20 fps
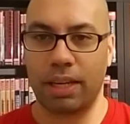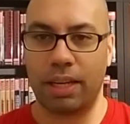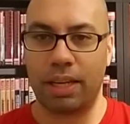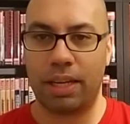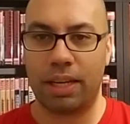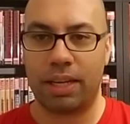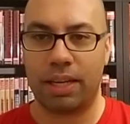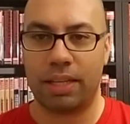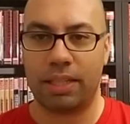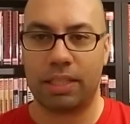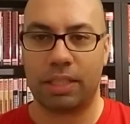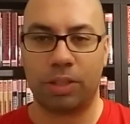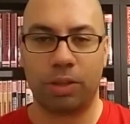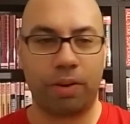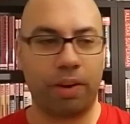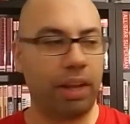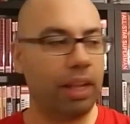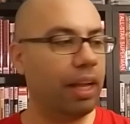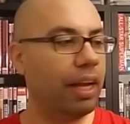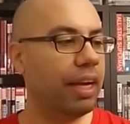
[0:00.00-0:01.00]

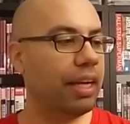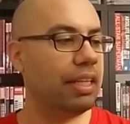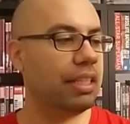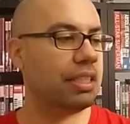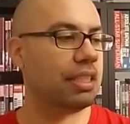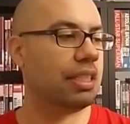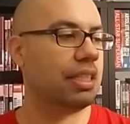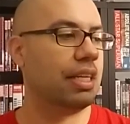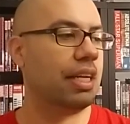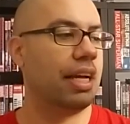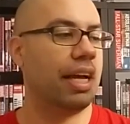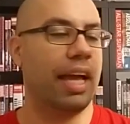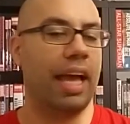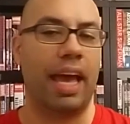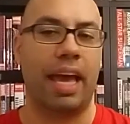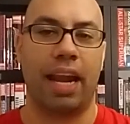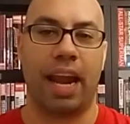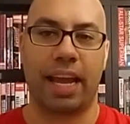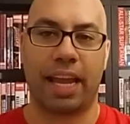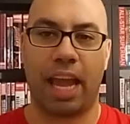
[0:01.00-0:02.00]
storylines,
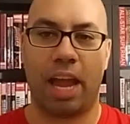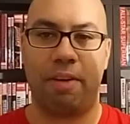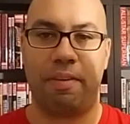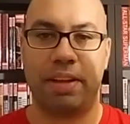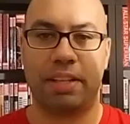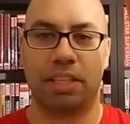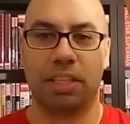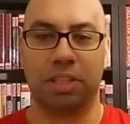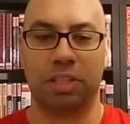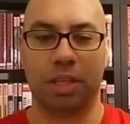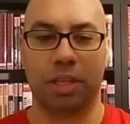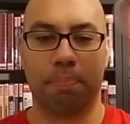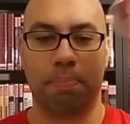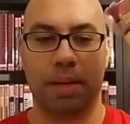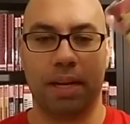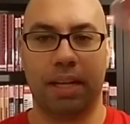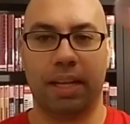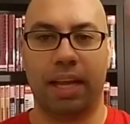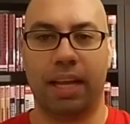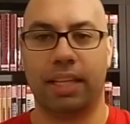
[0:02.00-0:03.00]
and I can't wait to jump
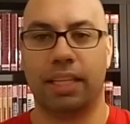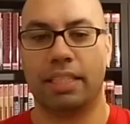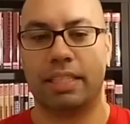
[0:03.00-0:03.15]
into that.